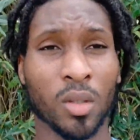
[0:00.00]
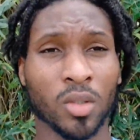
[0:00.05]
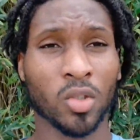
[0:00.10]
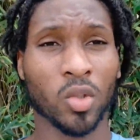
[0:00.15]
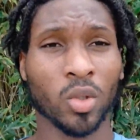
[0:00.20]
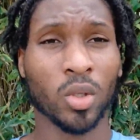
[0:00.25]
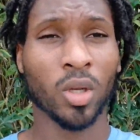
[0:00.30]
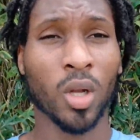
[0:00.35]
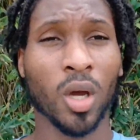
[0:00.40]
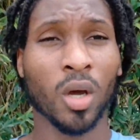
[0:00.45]

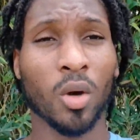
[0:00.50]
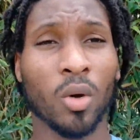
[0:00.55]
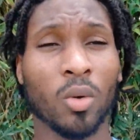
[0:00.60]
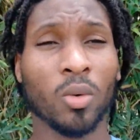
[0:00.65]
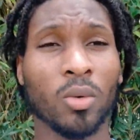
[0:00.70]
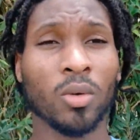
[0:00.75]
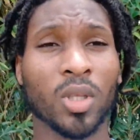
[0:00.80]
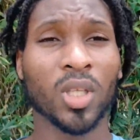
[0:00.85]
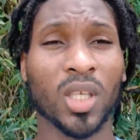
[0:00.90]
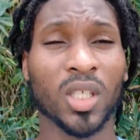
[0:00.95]
So
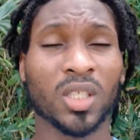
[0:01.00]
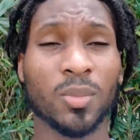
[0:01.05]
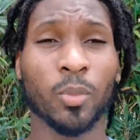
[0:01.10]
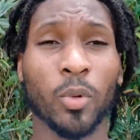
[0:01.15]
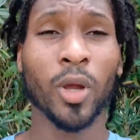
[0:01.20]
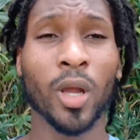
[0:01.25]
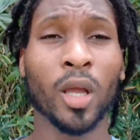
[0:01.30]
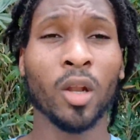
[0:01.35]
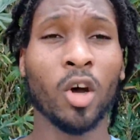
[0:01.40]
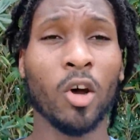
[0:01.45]
now you're
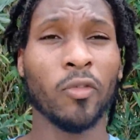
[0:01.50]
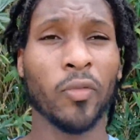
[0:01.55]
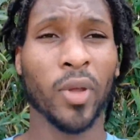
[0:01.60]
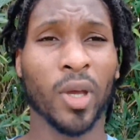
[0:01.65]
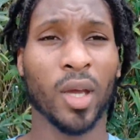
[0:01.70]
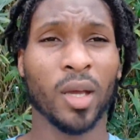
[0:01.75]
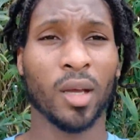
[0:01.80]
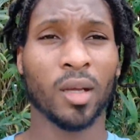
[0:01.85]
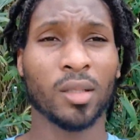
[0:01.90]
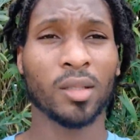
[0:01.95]
springing off
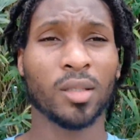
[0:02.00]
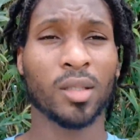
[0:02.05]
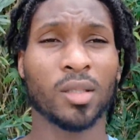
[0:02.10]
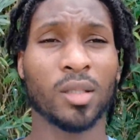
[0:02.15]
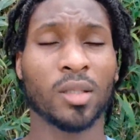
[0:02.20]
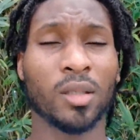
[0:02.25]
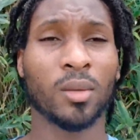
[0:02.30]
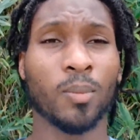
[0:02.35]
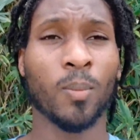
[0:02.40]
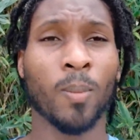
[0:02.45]
your
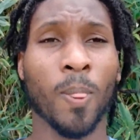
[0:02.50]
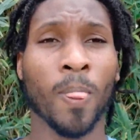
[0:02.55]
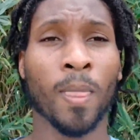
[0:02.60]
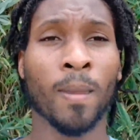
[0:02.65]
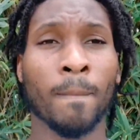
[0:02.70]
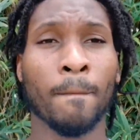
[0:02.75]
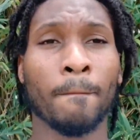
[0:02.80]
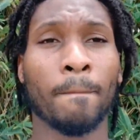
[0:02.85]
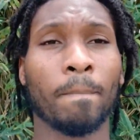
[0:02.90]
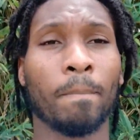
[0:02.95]
hands,
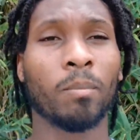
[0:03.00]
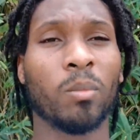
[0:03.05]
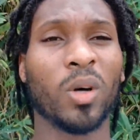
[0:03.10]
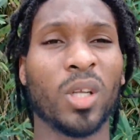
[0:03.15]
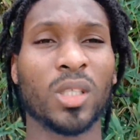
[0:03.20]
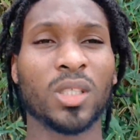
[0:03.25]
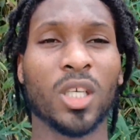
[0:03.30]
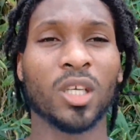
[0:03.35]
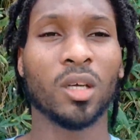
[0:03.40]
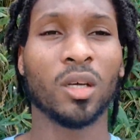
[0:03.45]

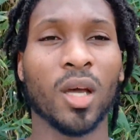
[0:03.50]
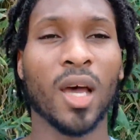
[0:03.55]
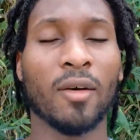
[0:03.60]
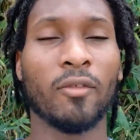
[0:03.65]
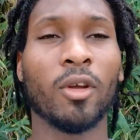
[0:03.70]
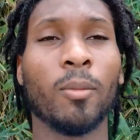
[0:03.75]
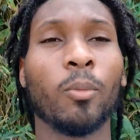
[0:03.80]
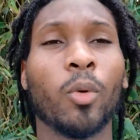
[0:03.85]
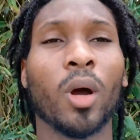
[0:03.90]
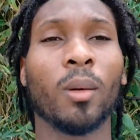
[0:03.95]
but you're
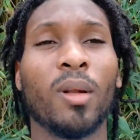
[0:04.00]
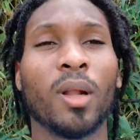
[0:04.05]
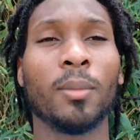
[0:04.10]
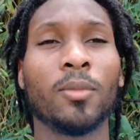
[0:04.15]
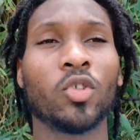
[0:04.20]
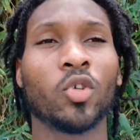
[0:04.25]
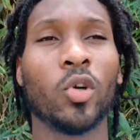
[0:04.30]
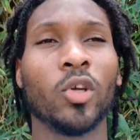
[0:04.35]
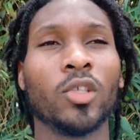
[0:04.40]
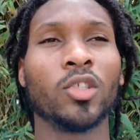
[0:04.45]
having
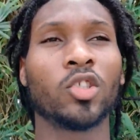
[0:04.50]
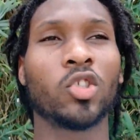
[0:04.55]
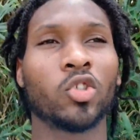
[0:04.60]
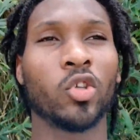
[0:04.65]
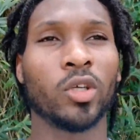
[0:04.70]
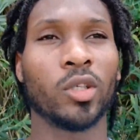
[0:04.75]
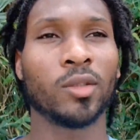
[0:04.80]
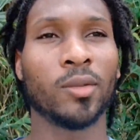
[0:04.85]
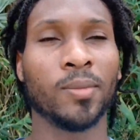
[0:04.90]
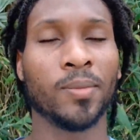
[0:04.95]
problems going
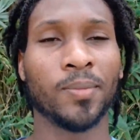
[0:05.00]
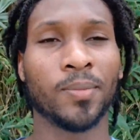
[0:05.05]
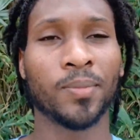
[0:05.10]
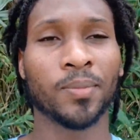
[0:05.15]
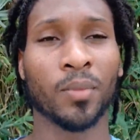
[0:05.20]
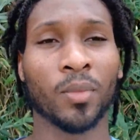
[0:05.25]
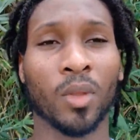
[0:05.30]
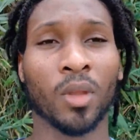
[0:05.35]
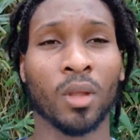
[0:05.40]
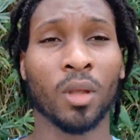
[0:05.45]
straight.
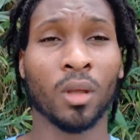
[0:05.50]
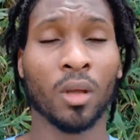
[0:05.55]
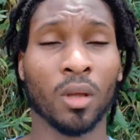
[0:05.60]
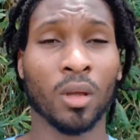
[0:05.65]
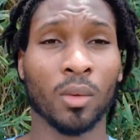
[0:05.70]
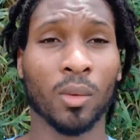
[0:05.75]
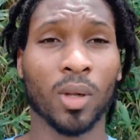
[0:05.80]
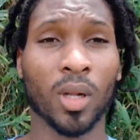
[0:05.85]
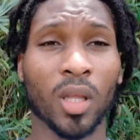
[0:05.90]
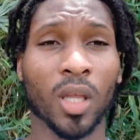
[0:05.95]

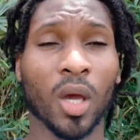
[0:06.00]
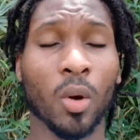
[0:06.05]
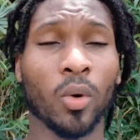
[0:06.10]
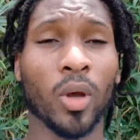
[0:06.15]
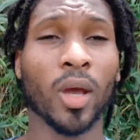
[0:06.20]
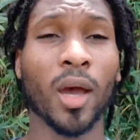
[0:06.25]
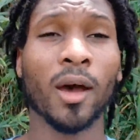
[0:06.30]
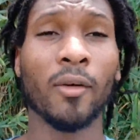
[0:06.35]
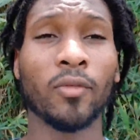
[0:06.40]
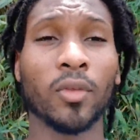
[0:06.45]
Well, here
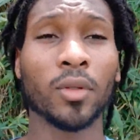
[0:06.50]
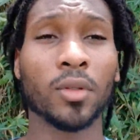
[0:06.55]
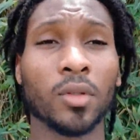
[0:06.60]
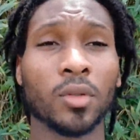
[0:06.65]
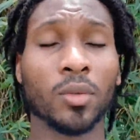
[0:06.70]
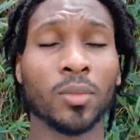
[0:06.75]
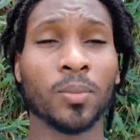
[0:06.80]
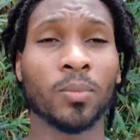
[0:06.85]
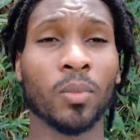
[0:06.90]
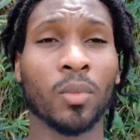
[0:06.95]
what you have to
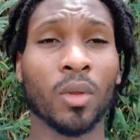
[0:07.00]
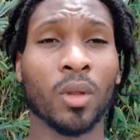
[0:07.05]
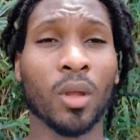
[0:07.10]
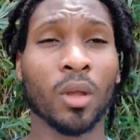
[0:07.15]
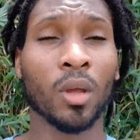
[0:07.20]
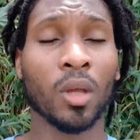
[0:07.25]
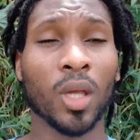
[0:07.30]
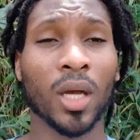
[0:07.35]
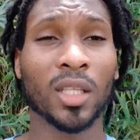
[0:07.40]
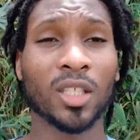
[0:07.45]
do.
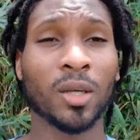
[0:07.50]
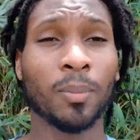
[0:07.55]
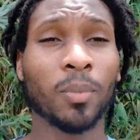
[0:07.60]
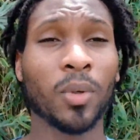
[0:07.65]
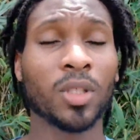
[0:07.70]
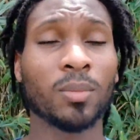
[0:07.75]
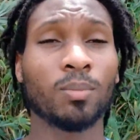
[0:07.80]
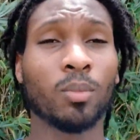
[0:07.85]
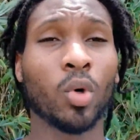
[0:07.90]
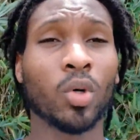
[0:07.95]
You have to
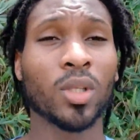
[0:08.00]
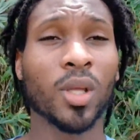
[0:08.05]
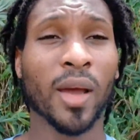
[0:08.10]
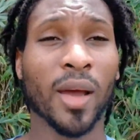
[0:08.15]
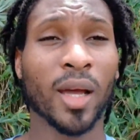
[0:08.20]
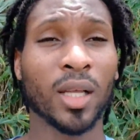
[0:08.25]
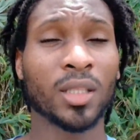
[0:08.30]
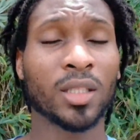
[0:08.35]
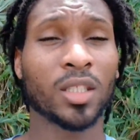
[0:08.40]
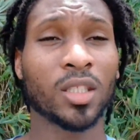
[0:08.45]
put both
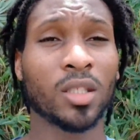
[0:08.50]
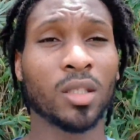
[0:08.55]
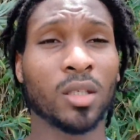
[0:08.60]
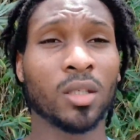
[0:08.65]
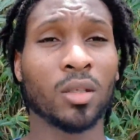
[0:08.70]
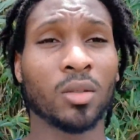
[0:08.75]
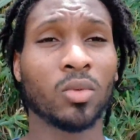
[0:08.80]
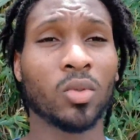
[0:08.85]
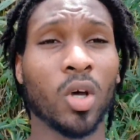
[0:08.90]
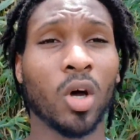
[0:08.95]
hands
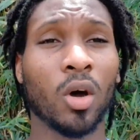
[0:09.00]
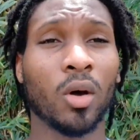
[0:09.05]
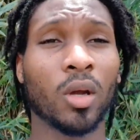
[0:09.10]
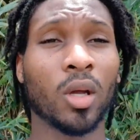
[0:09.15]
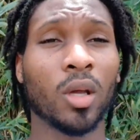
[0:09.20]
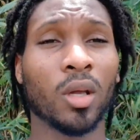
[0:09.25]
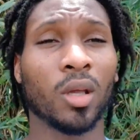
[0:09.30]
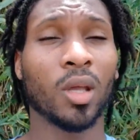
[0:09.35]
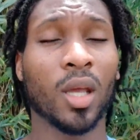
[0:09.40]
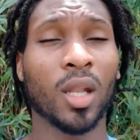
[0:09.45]

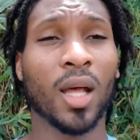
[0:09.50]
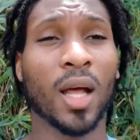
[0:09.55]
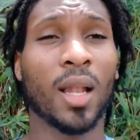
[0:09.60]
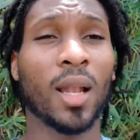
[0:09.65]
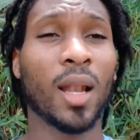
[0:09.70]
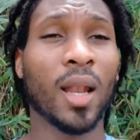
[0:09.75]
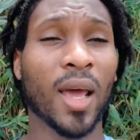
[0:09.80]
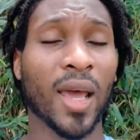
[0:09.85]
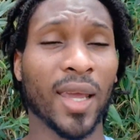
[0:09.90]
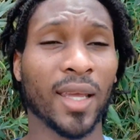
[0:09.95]
down in a
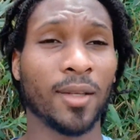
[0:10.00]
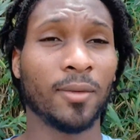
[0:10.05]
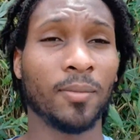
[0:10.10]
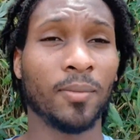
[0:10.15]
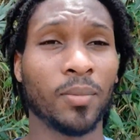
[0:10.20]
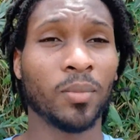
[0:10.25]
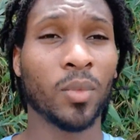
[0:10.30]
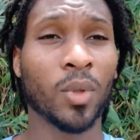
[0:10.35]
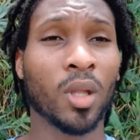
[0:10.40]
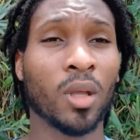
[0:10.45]
line.
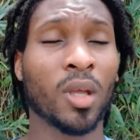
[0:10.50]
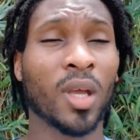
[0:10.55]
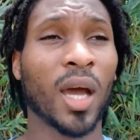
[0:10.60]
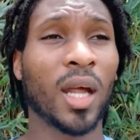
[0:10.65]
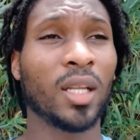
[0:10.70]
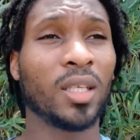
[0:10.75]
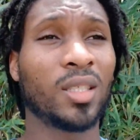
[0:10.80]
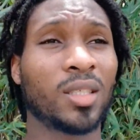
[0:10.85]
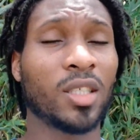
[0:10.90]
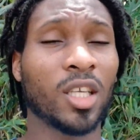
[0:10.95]

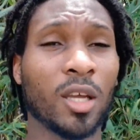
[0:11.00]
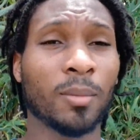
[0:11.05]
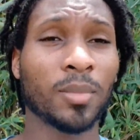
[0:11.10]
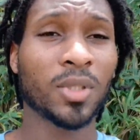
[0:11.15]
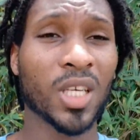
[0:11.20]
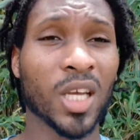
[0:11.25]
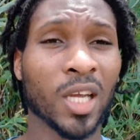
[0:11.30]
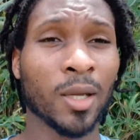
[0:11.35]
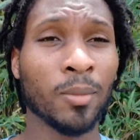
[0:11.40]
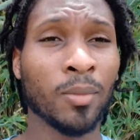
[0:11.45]
At the
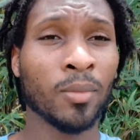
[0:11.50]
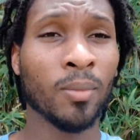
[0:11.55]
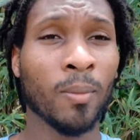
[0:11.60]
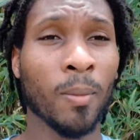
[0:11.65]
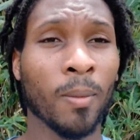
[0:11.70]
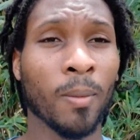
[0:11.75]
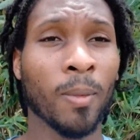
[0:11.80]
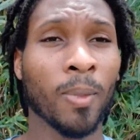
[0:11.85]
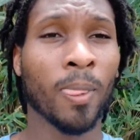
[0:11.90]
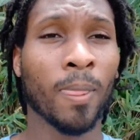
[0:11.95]
same time,
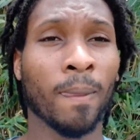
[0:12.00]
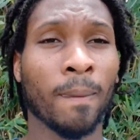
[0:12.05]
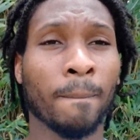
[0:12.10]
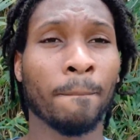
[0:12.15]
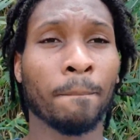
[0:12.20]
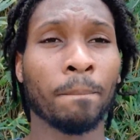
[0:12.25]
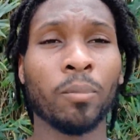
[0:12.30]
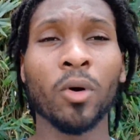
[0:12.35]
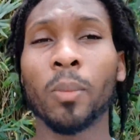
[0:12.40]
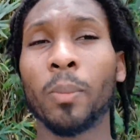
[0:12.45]

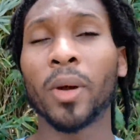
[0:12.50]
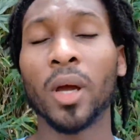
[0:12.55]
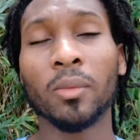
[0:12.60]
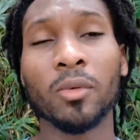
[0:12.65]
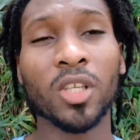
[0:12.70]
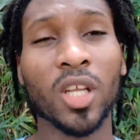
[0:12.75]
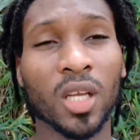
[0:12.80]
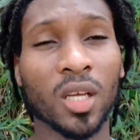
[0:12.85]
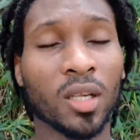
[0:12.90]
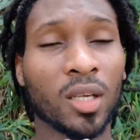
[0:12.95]

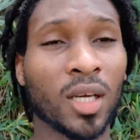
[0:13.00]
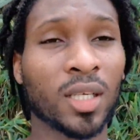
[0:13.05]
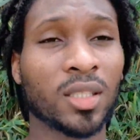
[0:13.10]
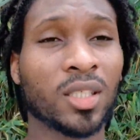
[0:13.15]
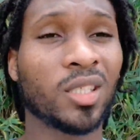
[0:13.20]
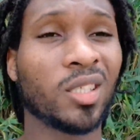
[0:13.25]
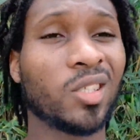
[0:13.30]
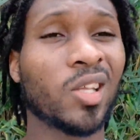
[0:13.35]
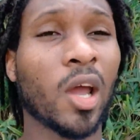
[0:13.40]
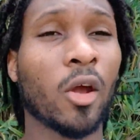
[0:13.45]
perpendicular
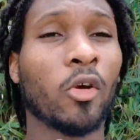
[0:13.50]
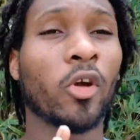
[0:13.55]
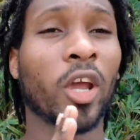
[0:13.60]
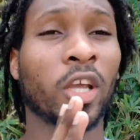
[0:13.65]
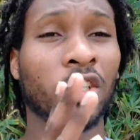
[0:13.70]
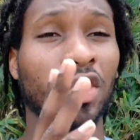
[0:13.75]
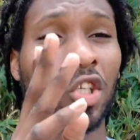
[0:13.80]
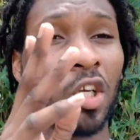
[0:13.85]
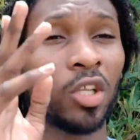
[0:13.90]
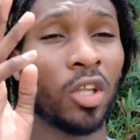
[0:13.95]
to the
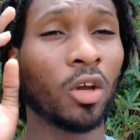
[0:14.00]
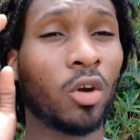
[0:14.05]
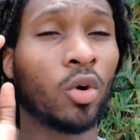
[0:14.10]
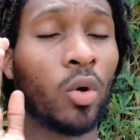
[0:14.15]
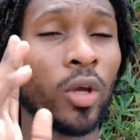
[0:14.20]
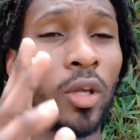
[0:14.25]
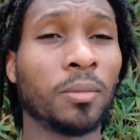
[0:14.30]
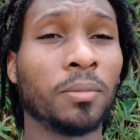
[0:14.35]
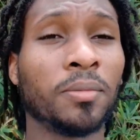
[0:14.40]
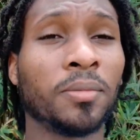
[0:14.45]
direction you're
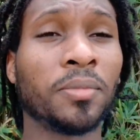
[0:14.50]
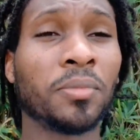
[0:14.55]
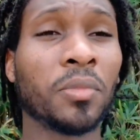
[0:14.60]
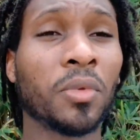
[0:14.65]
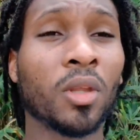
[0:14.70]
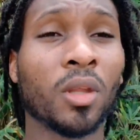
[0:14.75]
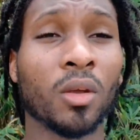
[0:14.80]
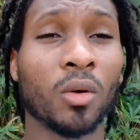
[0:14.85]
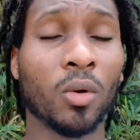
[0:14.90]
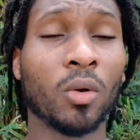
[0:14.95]
going.
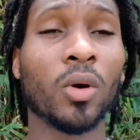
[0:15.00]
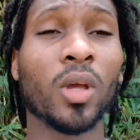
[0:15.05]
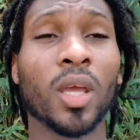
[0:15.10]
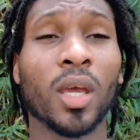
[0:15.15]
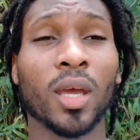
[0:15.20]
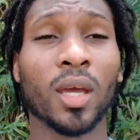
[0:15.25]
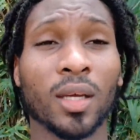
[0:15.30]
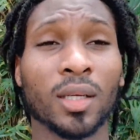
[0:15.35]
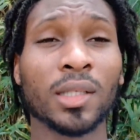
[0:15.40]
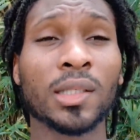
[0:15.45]
Oh
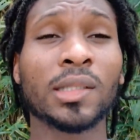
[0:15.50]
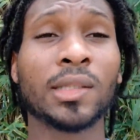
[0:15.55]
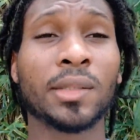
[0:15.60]
yeah,